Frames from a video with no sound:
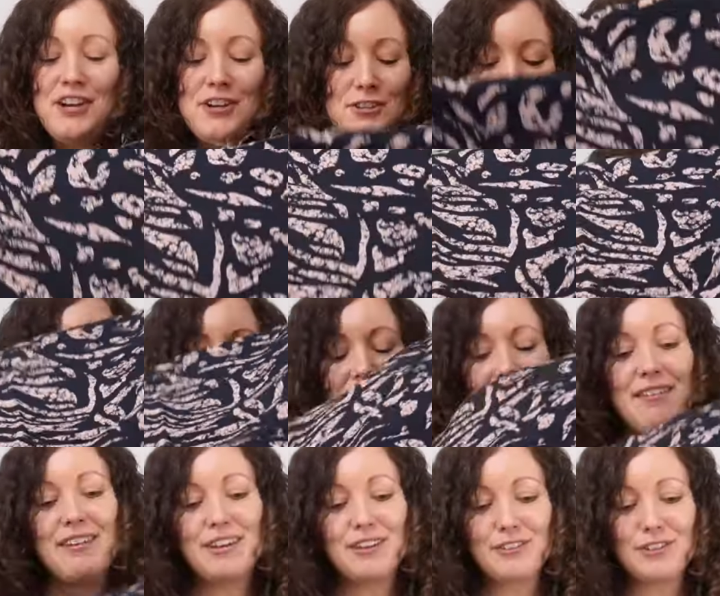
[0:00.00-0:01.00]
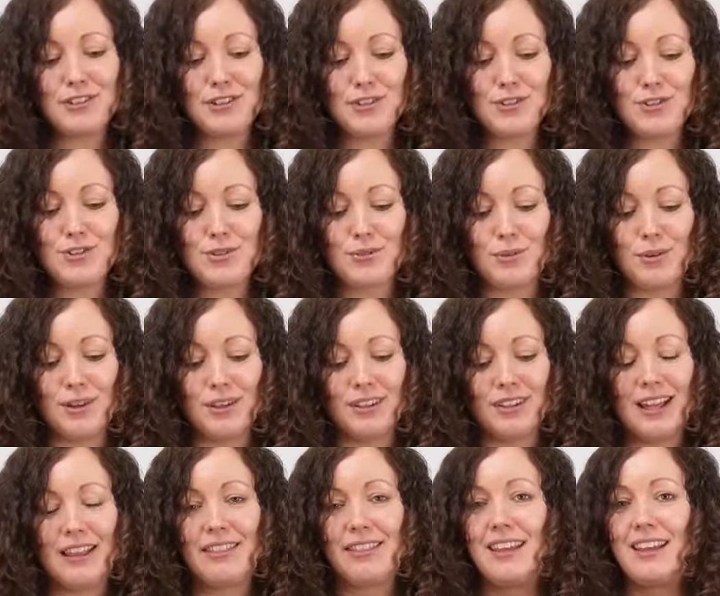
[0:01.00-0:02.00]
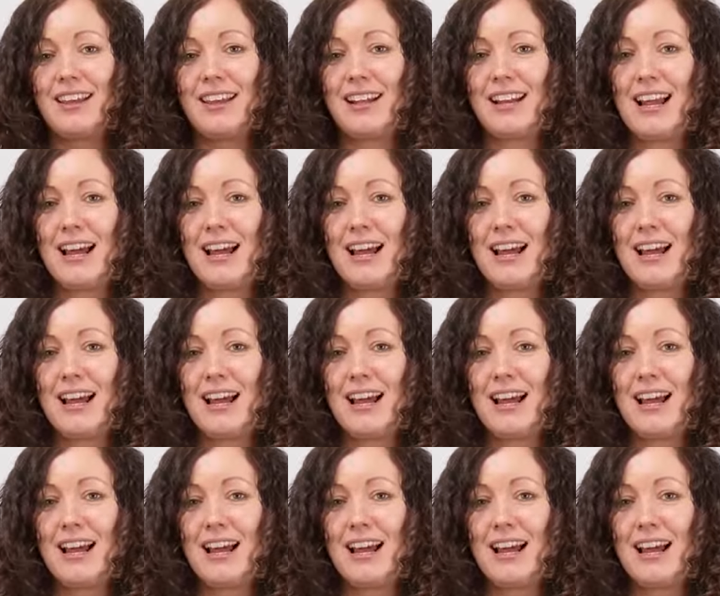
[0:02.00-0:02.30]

So it's very unusual. I think an